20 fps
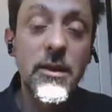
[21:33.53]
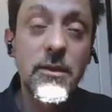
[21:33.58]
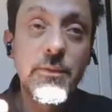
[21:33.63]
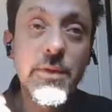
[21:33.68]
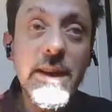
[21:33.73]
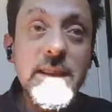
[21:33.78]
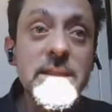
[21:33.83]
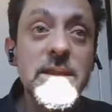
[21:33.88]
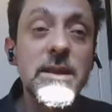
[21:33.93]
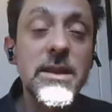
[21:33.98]

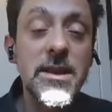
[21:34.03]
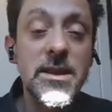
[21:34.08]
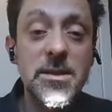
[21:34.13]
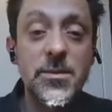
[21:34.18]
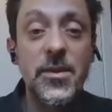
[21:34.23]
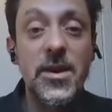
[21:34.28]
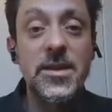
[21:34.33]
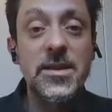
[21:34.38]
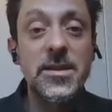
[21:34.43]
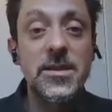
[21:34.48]
facial
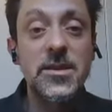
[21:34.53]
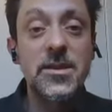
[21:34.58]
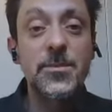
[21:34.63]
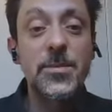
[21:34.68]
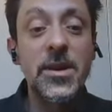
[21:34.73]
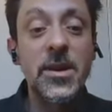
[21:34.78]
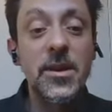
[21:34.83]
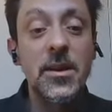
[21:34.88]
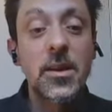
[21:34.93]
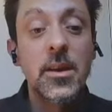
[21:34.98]
expressions,
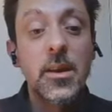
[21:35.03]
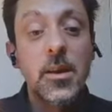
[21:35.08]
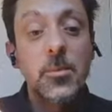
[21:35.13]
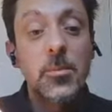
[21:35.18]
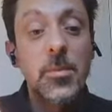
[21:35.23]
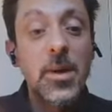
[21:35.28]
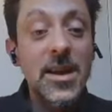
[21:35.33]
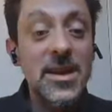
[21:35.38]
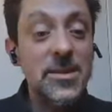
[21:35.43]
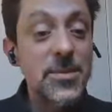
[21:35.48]
but
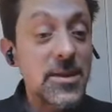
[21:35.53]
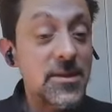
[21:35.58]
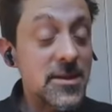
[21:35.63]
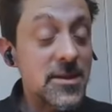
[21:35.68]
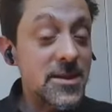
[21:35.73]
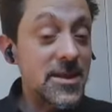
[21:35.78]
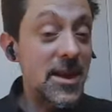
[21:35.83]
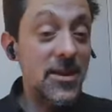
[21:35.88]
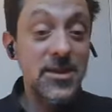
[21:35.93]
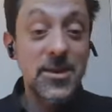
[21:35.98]
my
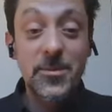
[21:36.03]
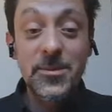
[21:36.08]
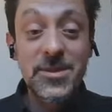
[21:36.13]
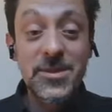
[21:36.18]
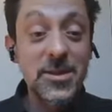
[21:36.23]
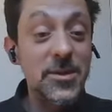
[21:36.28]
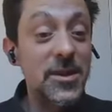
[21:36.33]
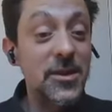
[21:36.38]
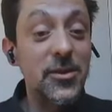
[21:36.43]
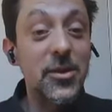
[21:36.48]
experience now, and I'm
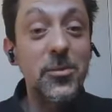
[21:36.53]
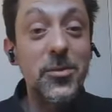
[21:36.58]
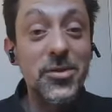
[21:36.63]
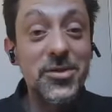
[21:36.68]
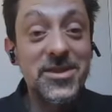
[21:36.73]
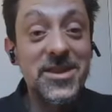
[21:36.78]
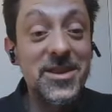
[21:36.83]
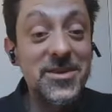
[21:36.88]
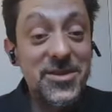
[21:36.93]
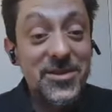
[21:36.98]
doing a lot more
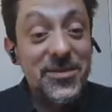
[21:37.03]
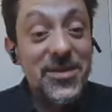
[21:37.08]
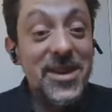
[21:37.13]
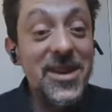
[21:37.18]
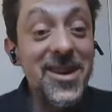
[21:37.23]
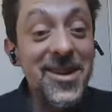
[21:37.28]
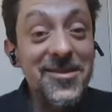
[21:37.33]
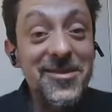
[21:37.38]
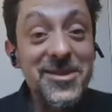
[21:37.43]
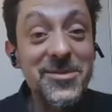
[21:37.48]
social
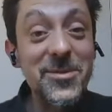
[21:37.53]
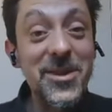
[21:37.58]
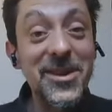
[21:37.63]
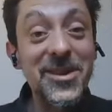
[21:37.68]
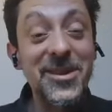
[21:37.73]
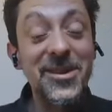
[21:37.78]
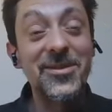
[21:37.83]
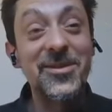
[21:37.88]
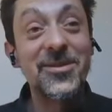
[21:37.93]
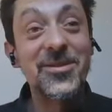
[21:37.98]
VR as
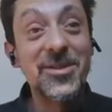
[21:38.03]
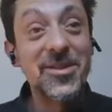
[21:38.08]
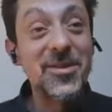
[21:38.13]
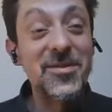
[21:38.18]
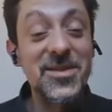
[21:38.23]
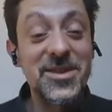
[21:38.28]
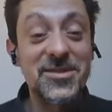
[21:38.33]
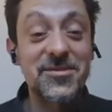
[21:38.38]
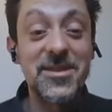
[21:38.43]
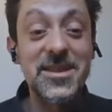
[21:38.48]
well for
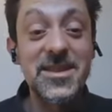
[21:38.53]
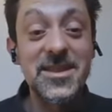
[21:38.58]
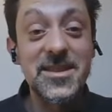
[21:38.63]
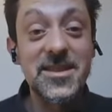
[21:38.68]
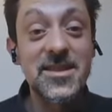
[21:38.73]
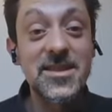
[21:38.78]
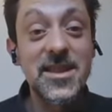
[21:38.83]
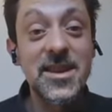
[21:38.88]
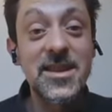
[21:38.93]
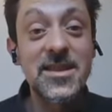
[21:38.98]
obvious
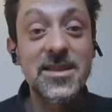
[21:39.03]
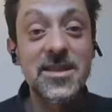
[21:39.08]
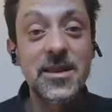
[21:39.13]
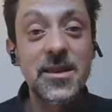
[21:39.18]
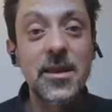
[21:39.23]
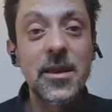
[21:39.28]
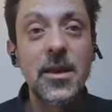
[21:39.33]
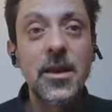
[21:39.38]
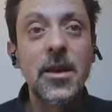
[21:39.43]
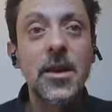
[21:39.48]
reasons, is
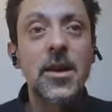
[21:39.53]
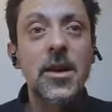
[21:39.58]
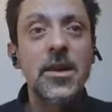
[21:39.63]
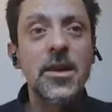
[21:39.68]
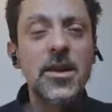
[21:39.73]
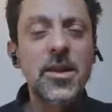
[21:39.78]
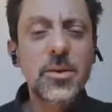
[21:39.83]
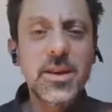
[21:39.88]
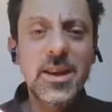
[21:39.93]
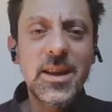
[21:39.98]
that
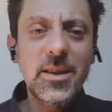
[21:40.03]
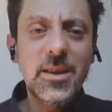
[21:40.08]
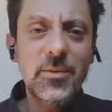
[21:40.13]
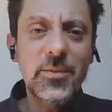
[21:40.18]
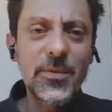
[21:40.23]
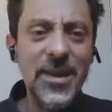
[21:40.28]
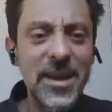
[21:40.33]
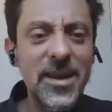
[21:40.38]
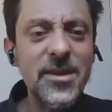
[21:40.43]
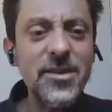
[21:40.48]
it
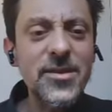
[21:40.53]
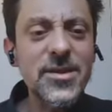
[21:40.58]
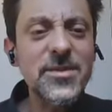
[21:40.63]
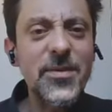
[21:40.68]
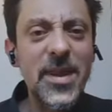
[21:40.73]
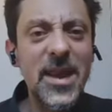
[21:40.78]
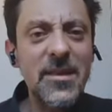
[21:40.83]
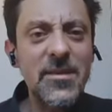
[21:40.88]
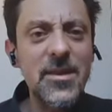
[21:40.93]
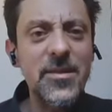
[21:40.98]
feels
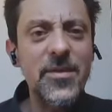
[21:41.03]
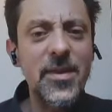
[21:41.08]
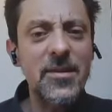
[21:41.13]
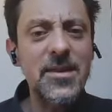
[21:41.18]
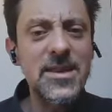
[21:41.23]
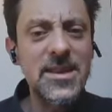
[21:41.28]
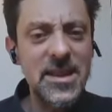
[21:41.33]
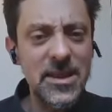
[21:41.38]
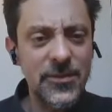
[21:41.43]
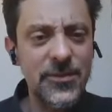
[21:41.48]
very,
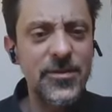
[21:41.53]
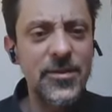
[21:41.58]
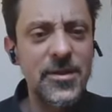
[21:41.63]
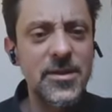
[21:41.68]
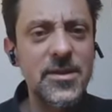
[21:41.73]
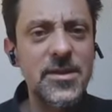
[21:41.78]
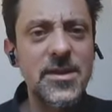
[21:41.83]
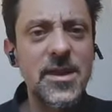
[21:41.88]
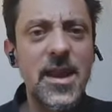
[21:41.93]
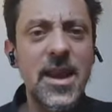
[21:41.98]
very
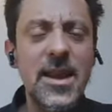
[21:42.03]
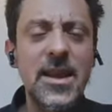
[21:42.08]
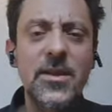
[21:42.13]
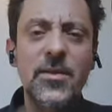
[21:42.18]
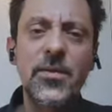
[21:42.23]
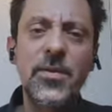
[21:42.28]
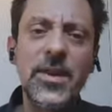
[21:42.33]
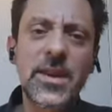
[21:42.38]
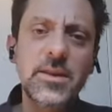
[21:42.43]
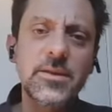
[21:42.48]
different, and
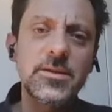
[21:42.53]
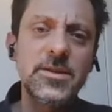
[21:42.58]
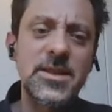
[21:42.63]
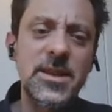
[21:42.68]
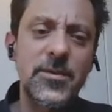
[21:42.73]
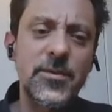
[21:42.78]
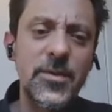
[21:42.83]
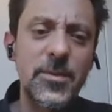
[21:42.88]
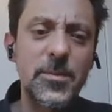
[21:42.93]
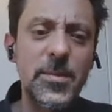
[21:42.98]
it feels
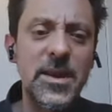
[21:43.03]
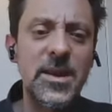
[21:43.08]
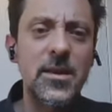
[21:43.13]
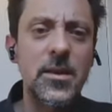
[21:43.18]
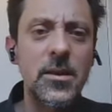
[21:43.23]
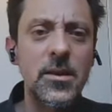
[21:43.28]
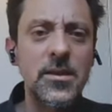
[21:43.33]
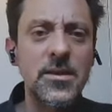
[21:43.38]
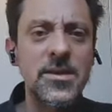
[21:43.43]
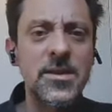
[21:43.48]
different
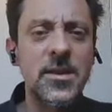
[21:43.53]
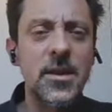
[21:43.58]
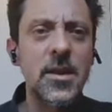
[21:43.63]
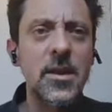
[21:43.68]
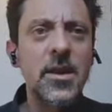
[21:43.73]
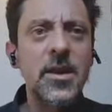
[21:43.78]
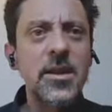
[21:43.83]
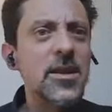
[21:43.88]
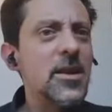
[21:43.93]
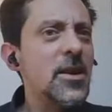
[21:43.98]
because
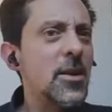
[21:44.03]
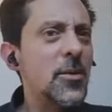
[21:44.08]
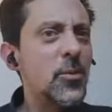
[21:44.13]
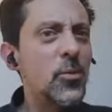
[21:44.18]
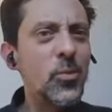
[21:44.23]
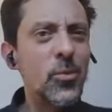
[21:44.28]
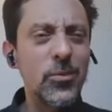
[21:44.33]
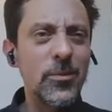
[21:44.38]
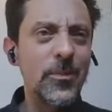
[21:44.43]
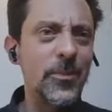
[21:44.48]

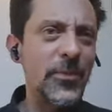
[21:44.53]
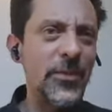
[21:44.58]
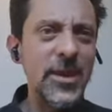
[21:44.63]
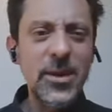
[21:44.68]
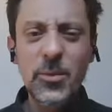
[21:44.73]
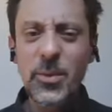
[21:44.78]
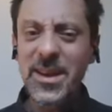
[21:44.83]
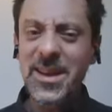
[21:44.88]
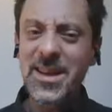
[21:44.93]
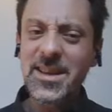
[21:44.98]

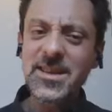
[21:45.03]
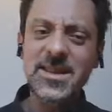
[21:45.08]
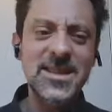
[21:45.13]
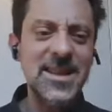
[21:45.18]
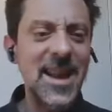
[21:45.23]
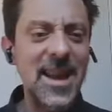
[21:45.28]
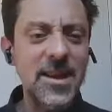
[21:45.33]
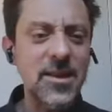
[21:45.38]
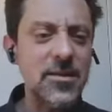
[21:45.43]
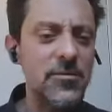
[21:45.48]
we can
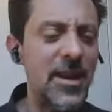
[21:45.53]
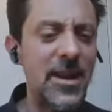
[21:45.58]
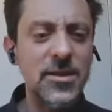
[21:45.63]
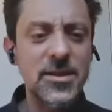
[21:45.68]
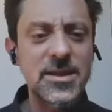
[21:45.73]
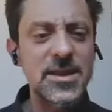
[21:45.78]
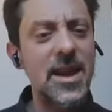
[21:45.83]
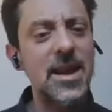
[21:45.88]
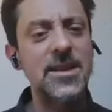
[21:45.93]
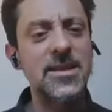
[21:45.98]
stand
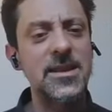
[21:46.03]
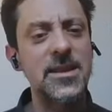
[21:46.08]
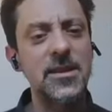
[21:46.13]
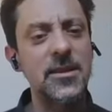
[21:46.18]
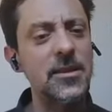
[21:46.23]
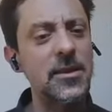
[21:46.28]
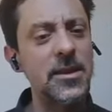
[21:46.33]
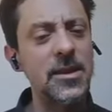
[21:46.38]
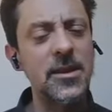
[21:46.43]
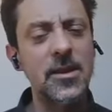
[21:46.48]
around
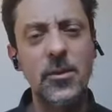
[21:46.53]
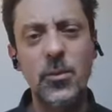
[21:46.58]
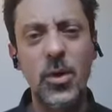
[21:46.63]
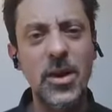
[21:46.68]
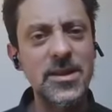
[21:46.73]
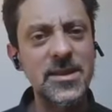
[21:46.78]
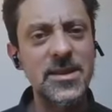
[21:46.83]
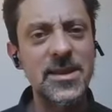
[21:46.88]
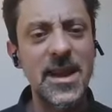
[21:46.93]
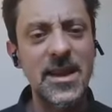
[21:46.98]
chatting in
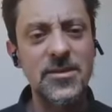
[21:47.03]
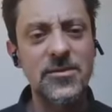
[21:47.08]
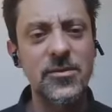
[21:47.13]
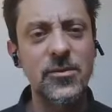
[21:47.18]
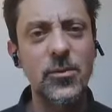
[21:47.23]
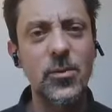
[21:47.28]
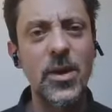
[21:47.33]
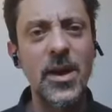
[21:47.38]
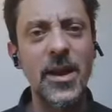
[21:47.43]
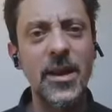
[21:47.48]
quite a
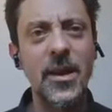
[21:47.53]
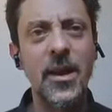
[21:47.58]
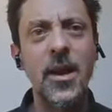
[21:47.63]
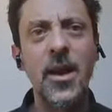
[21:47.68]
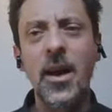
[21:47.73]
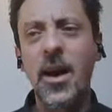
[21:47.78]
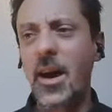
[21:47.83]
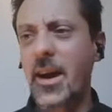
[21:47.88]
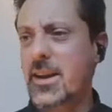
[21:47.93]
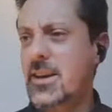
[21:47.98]
natural way.
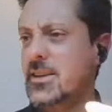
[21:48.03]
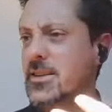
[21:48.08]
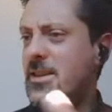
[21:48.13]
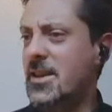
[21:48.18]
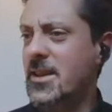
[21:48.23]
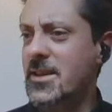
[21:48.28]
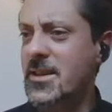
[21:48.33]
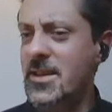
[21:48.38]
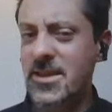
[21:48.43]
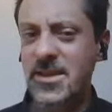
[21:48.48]
I can
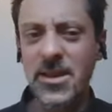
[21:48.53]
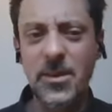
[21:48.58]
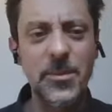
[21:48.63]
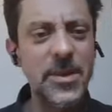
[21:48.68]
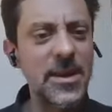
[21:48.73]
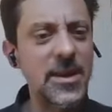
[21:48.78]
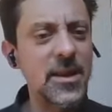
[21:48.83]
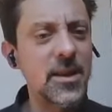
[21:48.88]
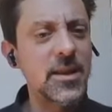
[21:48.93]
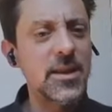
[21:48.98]
turn to
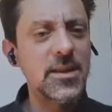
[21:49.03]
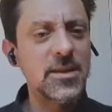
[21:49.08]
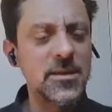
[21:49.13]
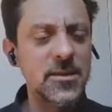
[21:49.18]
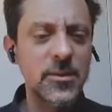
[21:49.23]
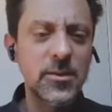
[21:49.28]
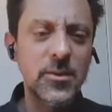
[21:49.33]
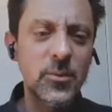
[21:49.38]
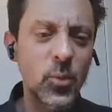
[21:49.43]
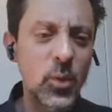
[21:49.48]
somebody, I
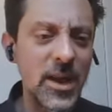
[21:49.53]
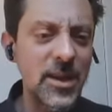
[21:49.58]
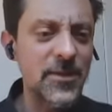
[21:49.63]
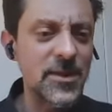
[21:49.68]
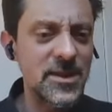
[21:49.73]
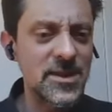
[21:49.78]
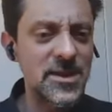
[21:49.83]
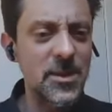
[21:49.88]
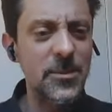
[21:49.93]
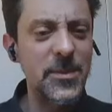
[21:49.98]
can wave
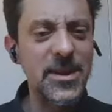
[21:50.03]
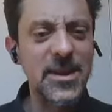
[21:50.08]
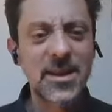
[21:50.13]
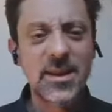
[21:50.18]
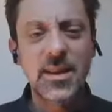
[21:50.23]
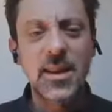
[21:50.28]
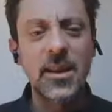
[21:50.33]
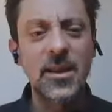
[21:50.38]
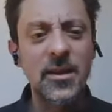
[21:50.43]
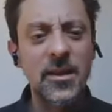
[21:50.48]
at
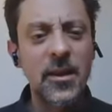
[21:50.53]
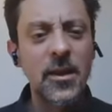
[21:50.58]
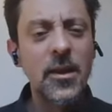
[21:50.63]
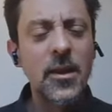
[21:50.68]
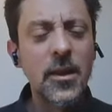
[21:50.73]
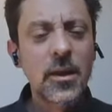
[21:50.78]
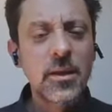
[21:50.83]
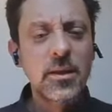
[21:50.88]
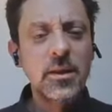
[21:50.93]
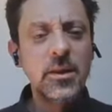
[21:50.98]
somebody, and
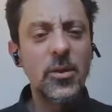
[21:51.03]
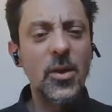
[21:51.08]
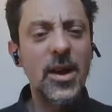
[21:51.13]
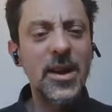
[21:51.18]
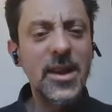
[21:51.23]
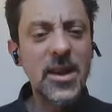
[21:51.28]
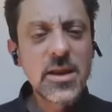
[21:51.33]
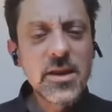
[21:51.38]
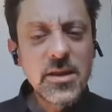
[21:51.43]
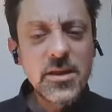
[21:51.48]
I
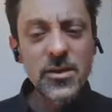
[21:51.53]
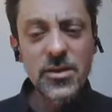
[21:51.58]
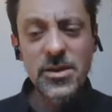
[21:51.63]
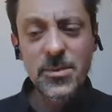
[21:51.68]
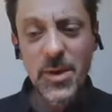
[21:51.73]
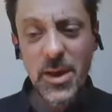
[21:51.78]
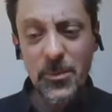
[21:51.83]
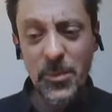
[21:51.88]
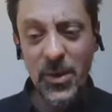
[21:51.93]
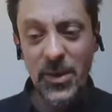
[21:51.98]
can use
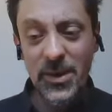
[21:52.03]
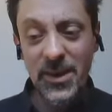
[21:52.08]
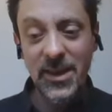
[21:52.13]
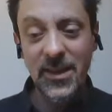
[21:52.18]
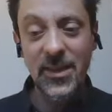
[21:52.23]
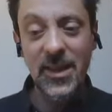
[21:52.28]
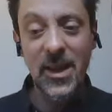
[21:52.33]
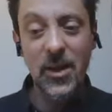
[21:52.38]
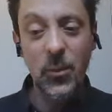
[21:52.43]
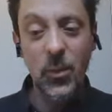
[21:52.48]
my body
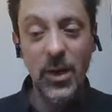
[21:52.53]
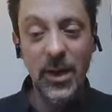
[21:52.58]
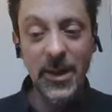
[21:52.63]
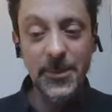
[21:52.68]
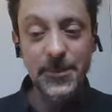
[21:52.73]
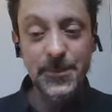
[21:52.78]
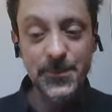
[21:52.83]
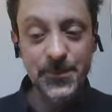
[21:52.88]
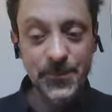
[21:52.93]
in that way,